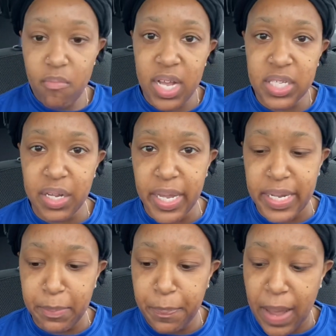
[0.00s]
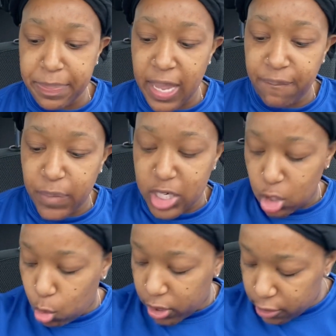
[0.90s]
So yeah, let me pop that
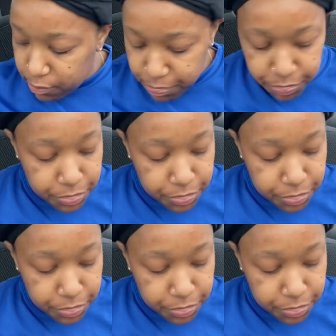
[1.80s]
fish oil.